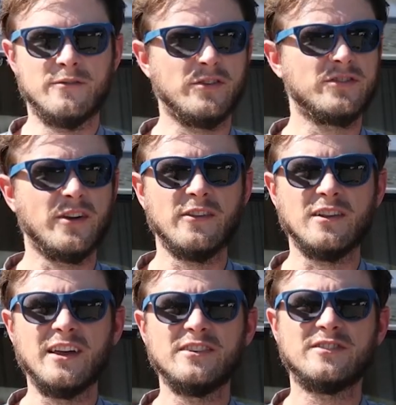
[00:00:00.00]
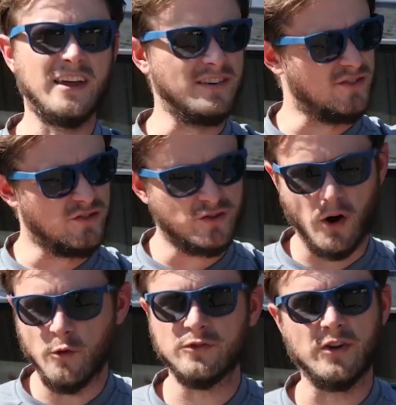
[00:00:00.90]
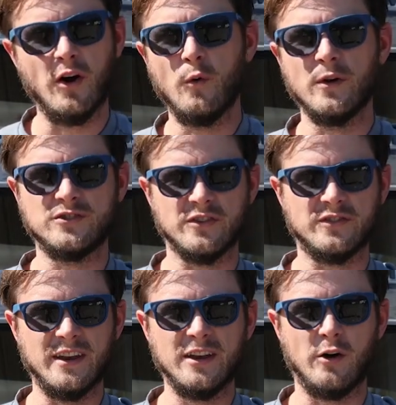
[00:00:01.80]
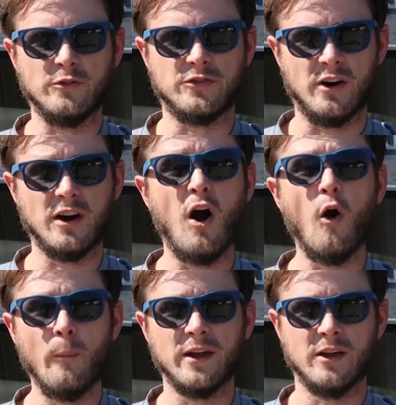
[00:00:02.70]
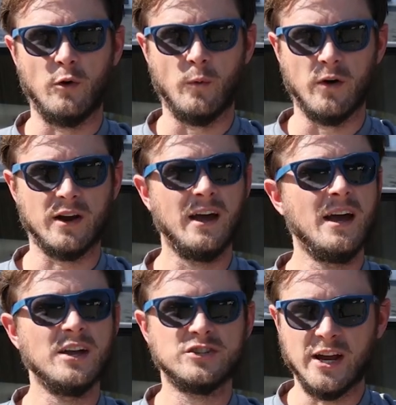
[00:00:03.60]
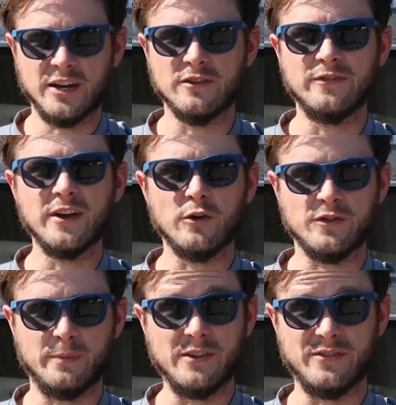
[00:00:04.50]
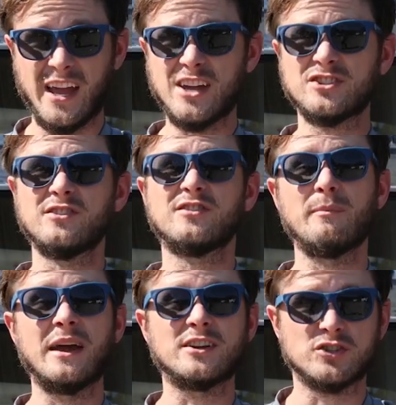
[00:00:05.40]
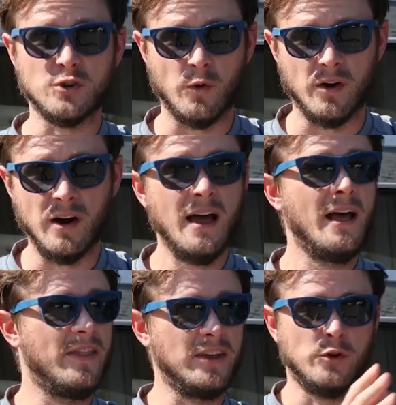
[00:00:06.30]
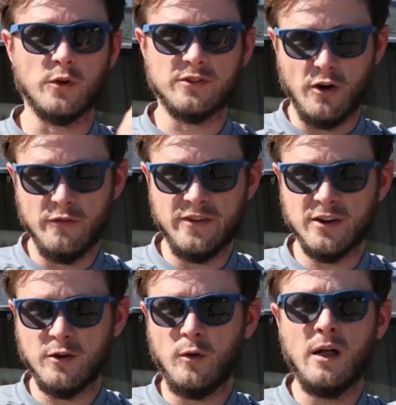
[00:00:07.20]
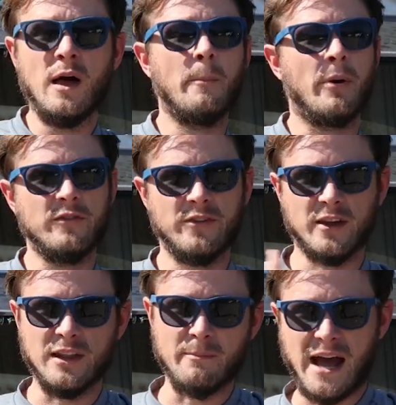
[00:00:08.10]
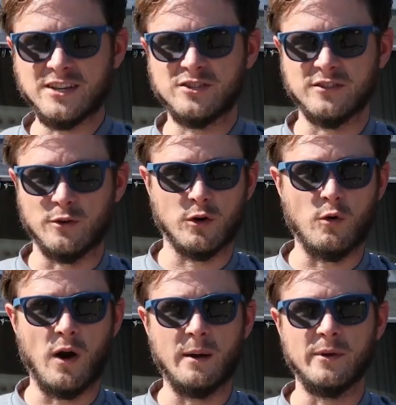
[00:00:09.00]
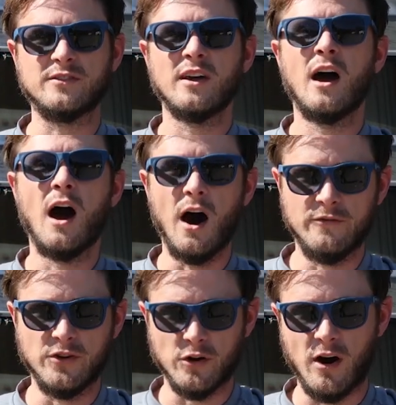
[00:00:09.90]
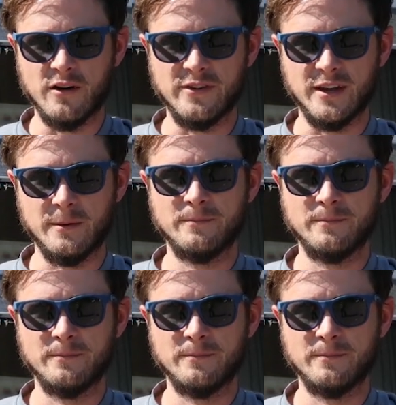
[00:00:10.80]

First on the list is don't tow with just any old truck hoping it'll work. Check your vehicle specifications to make sure that your tow vehicle perfectly matches the requirements of your RV.